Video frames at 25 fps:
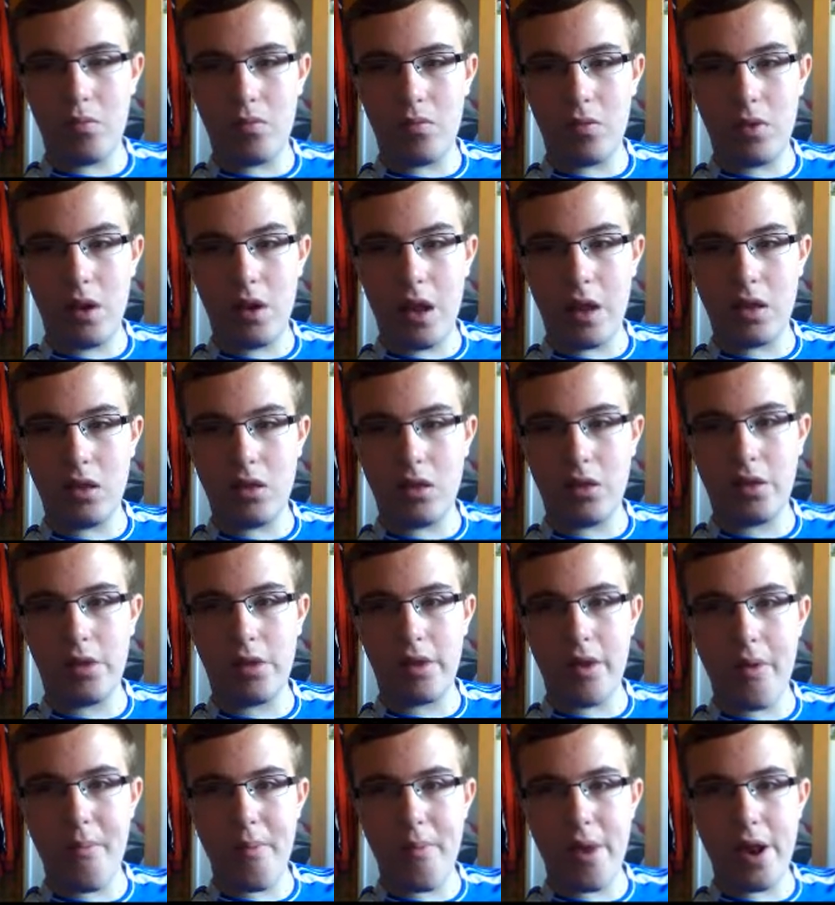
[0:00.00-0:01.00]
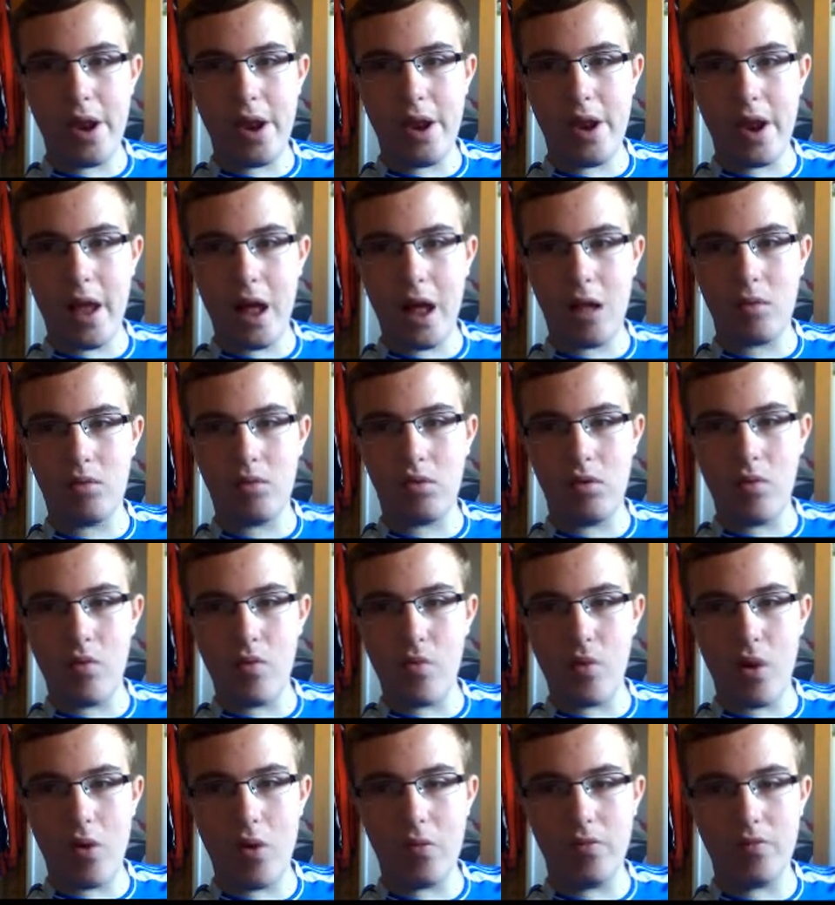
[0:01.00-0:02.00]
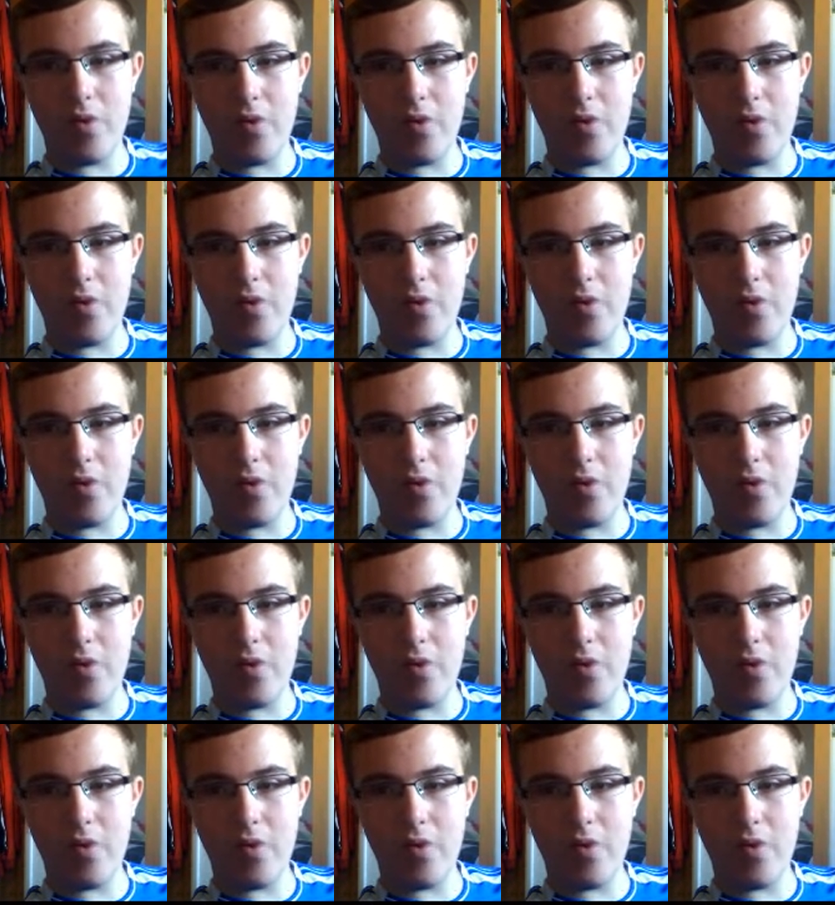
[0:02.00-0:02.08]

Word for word: led so many laps in one